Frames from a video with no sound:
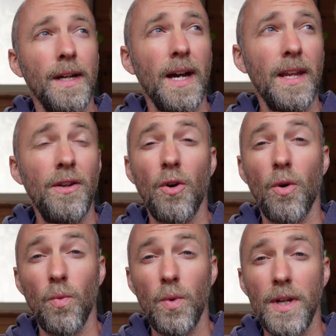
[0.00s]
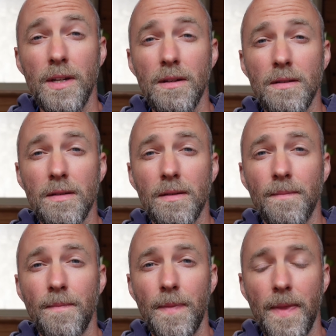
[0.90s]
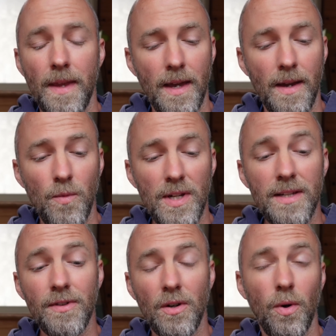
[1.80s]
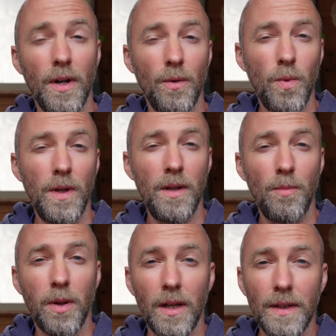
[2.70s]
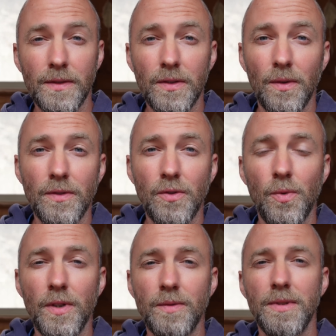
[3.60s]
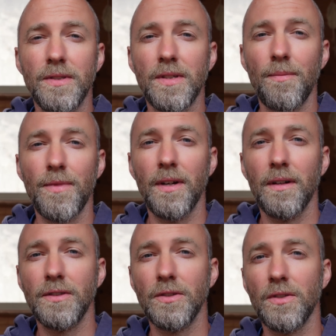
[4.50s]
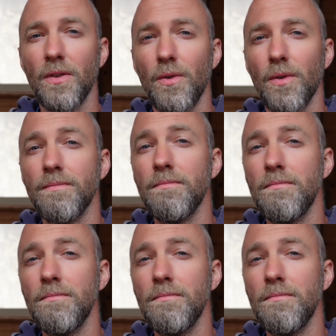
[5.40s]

and not wind. And we live in quite a windy place, so it's always been something I just thought,